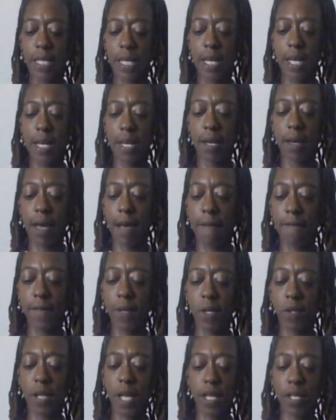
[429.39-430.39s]
yeah, I
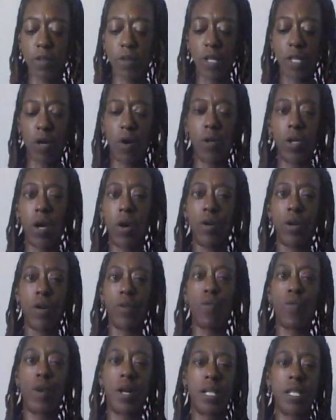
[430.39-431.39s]
feel like you're no longer
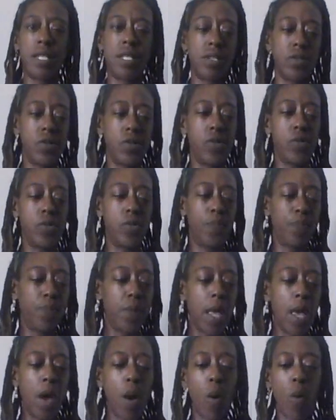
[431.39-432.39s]
wanting to
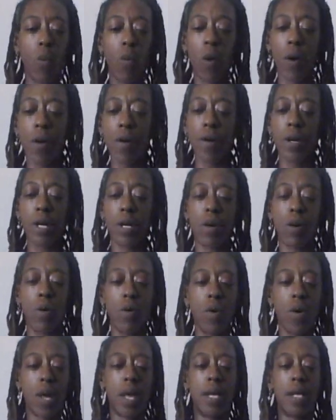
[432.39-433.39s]
work
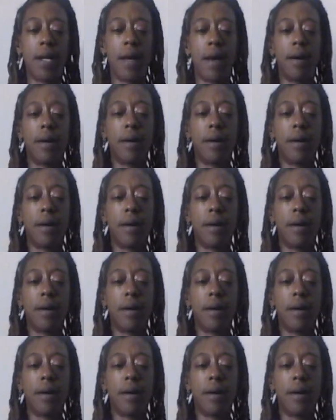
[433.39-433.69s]
on uh,